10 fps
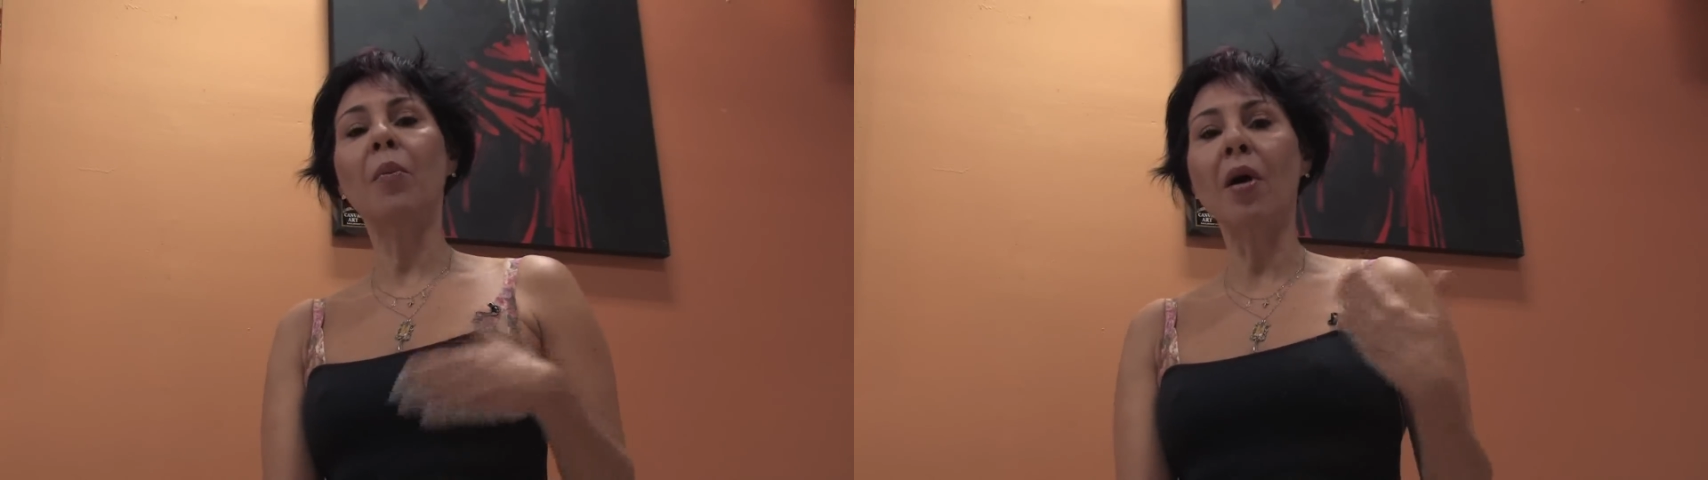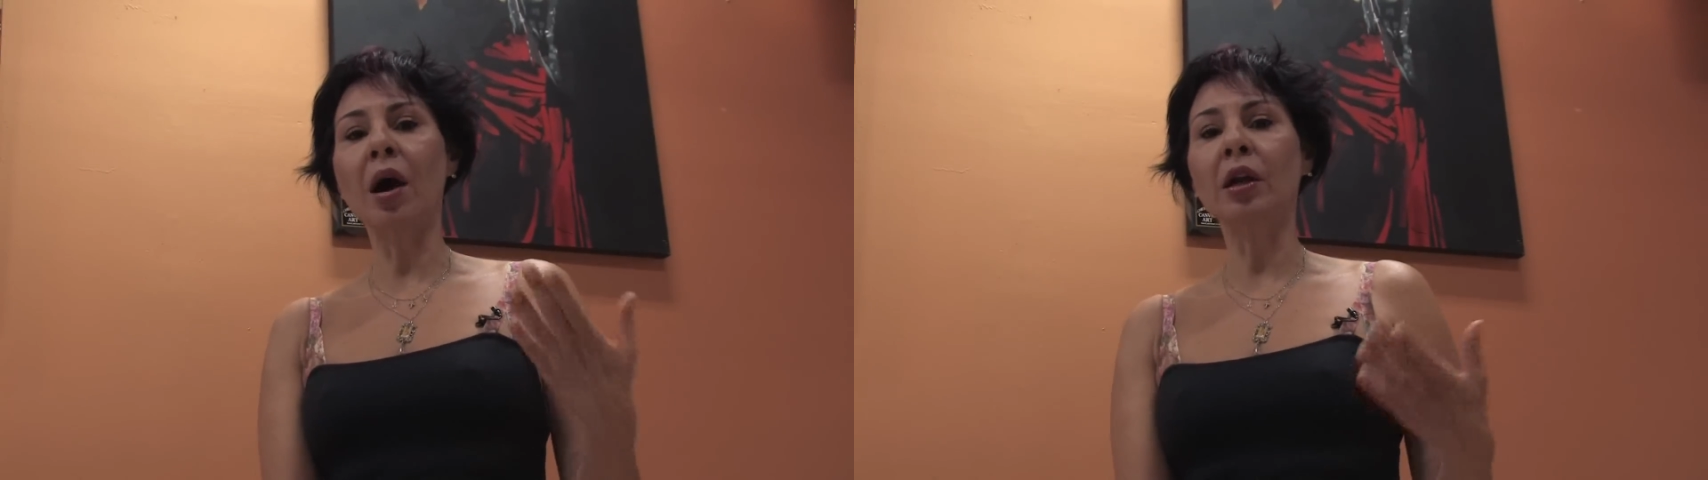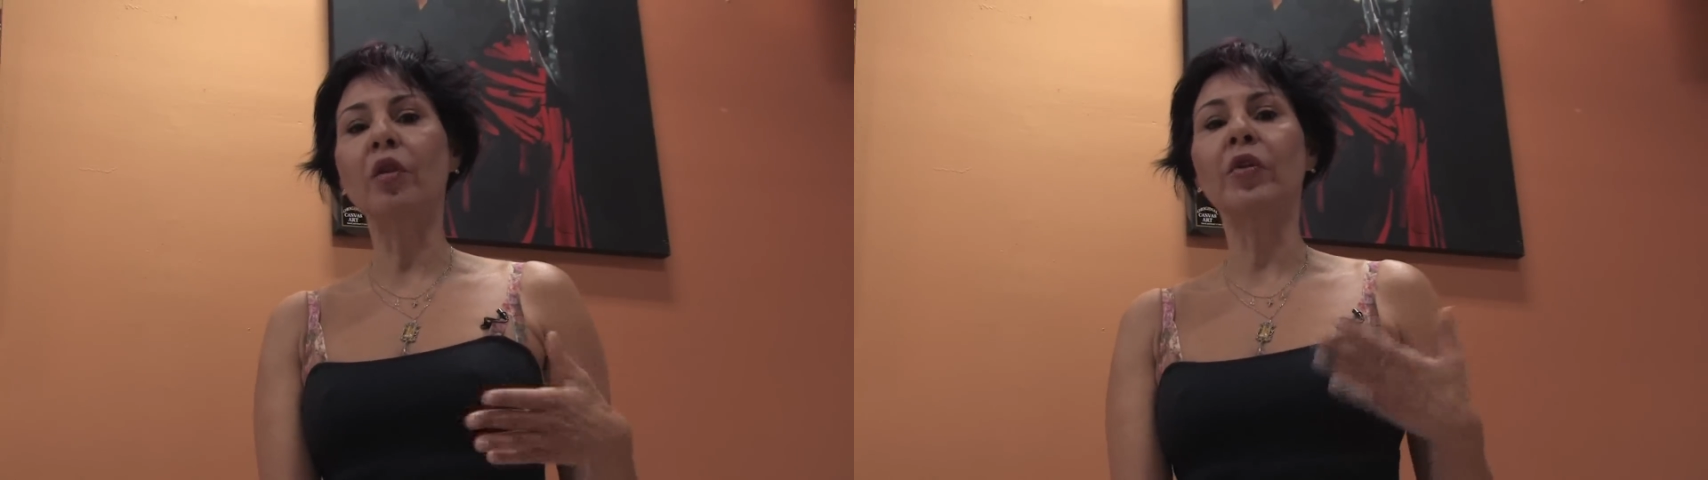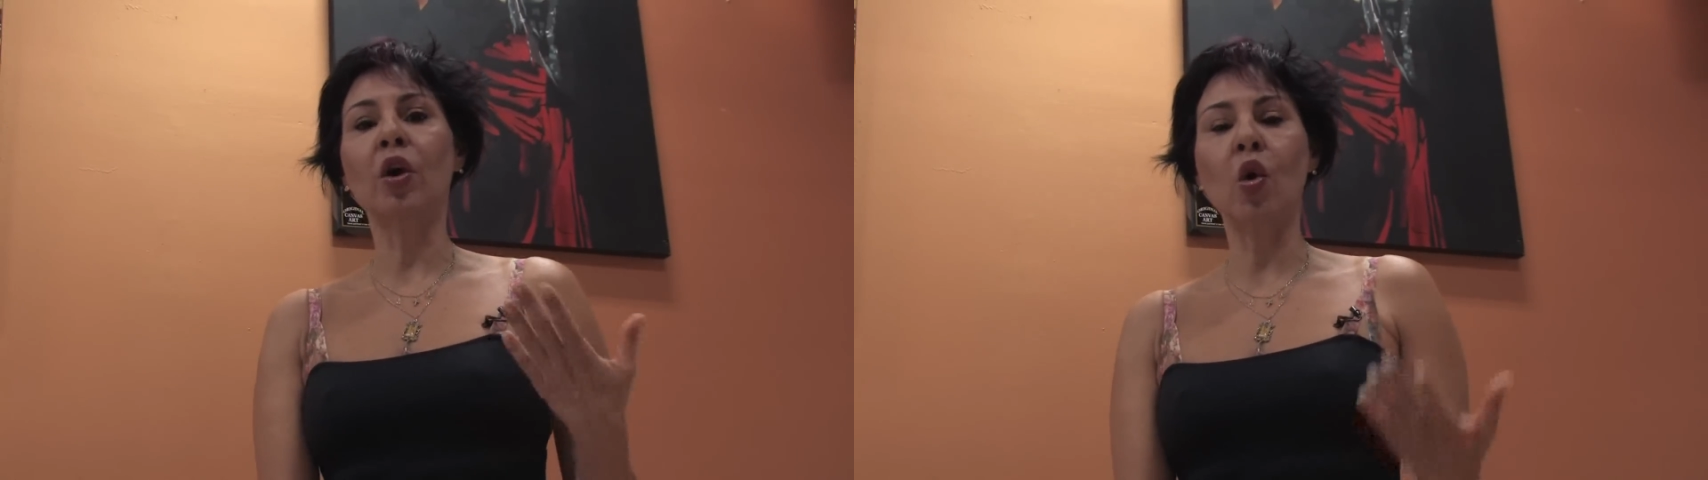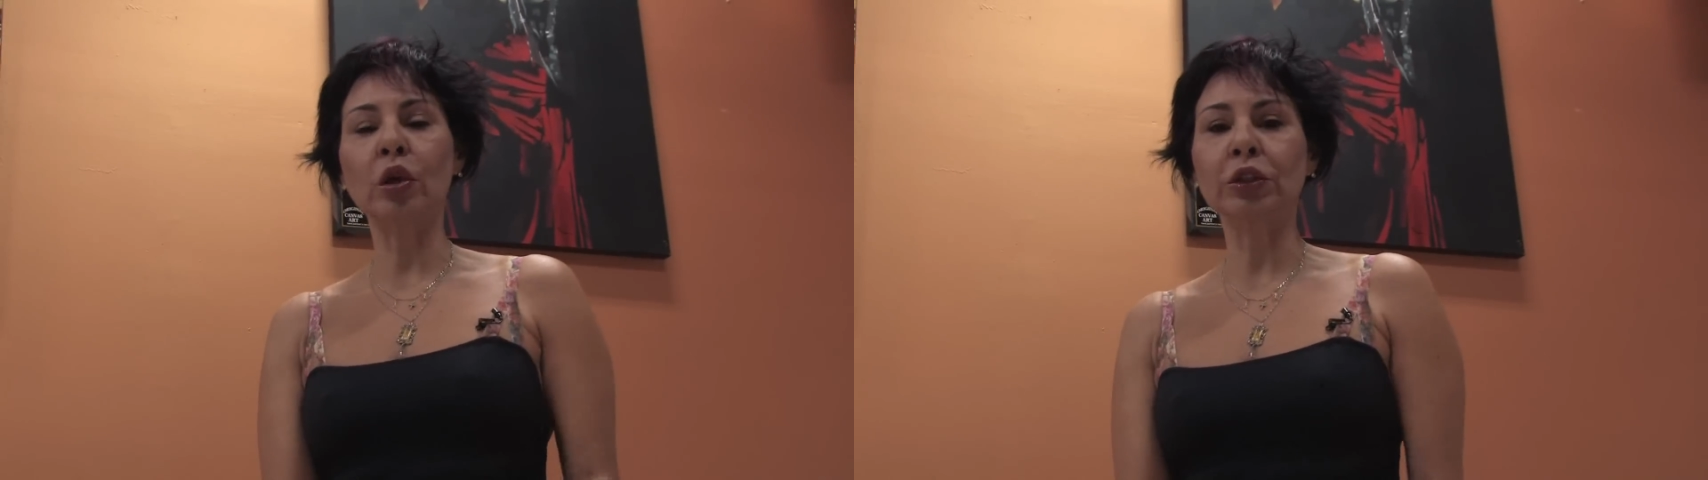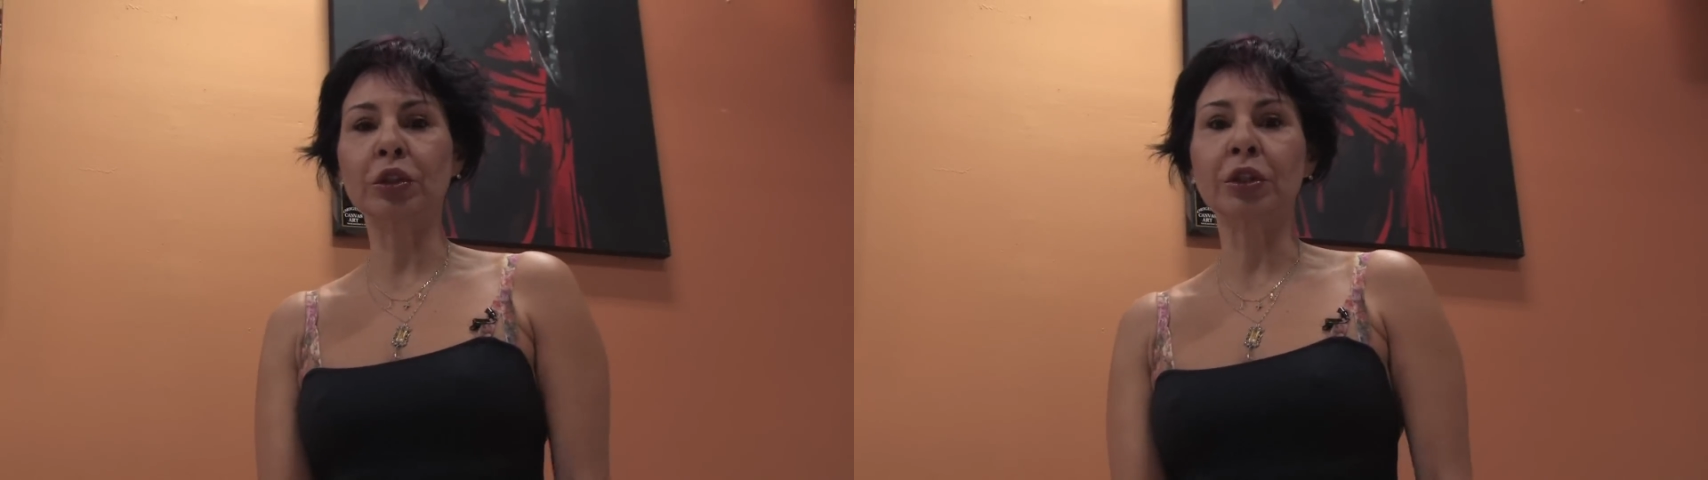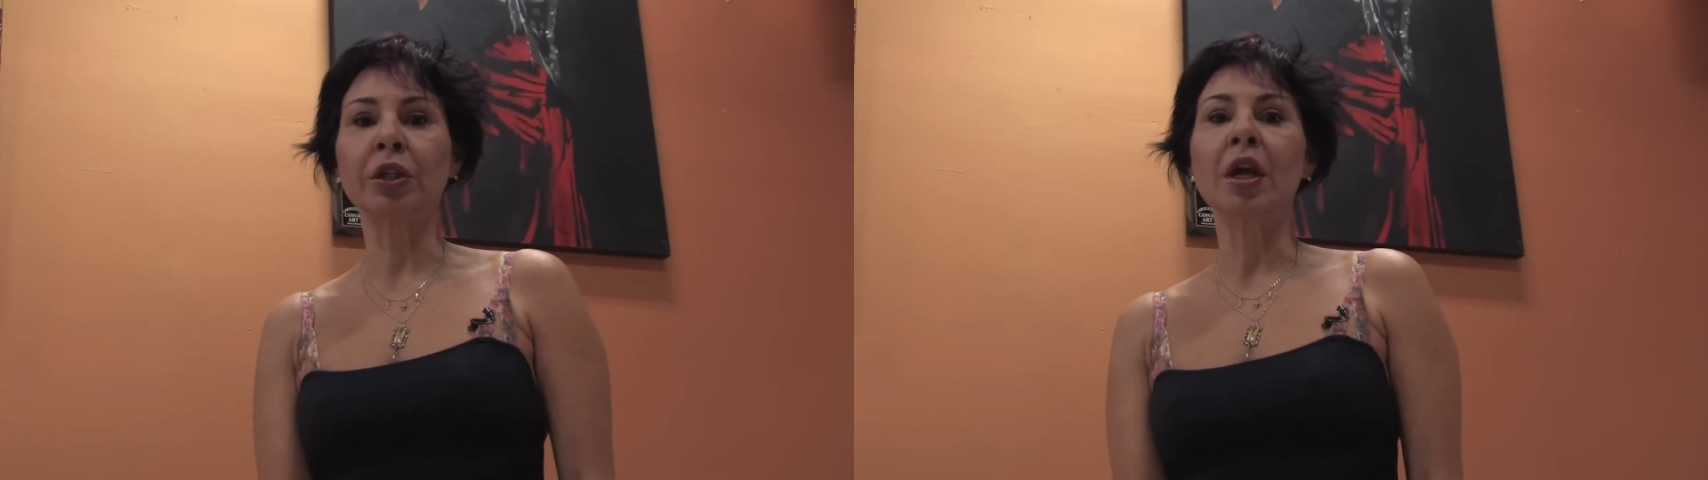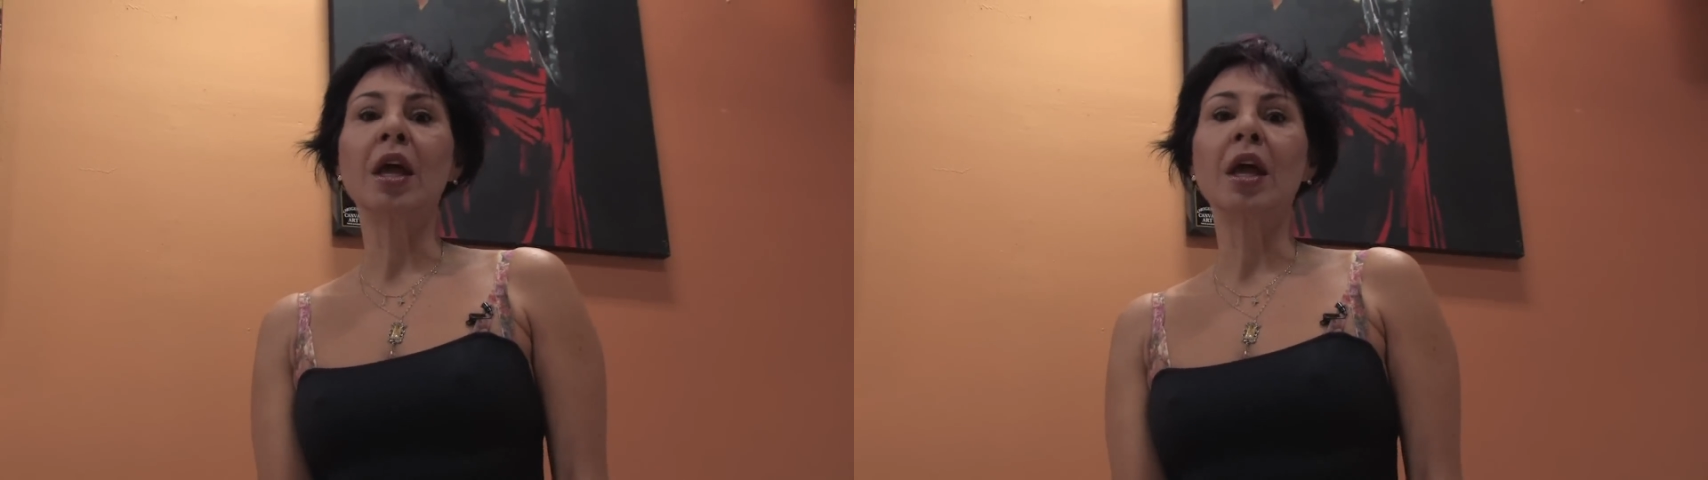part of the culture